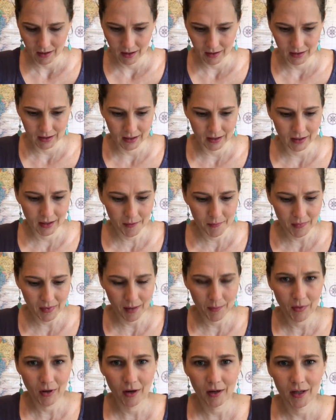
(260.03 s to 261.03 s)
And then, yep,
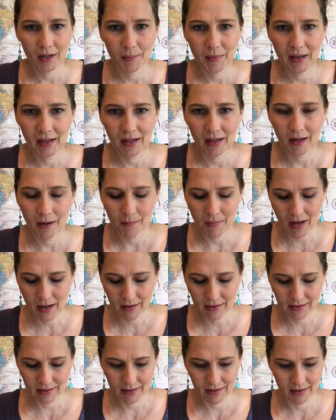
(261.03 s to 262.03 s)
I'm already making a
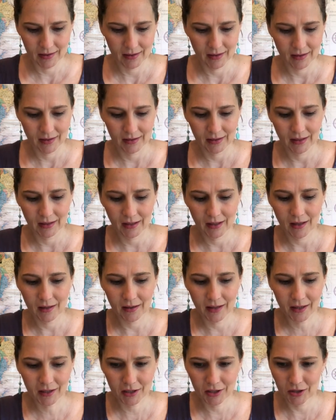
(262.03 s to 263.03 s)
mess. And then
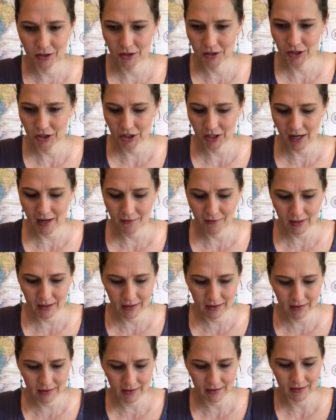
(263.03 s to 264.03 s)
collect your
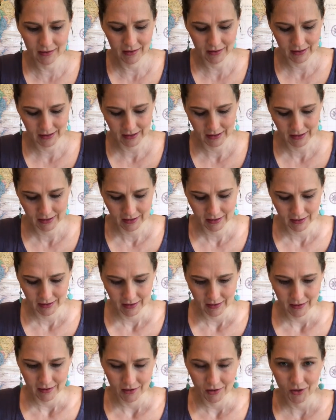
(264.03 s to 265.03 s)
shavings.
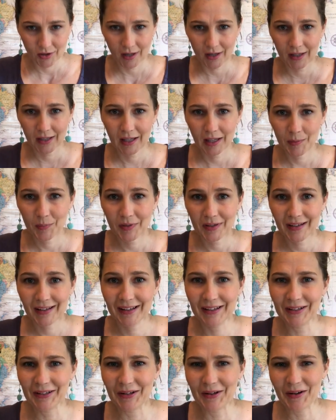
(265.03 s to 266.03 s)
Try to keep it
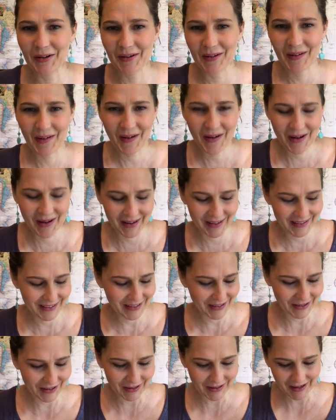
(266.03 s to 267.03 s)
on
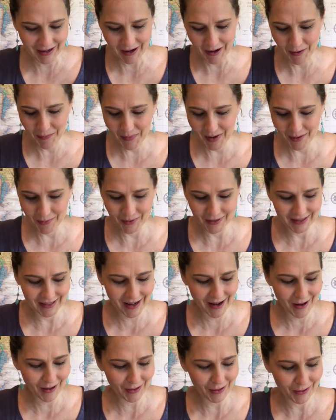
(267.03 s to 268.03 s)
your paper
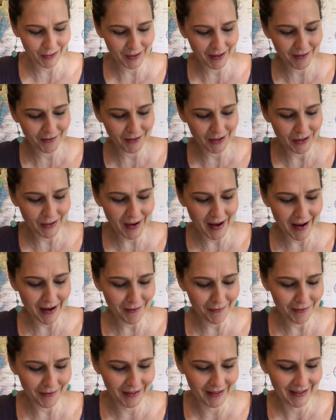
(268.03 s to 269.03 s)
towel or whatever you
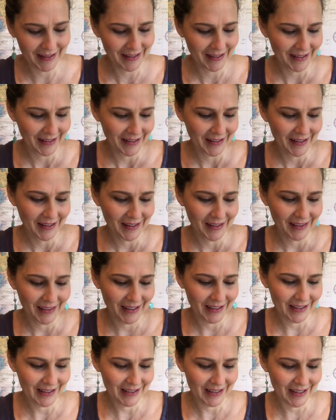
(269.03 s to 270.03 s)
have.
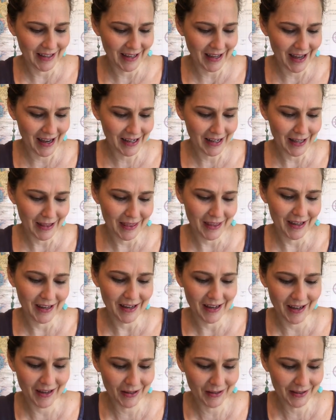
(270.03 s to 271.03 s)
Let's see,
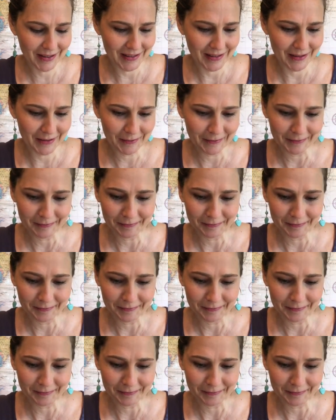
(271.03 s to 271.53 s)
anything else?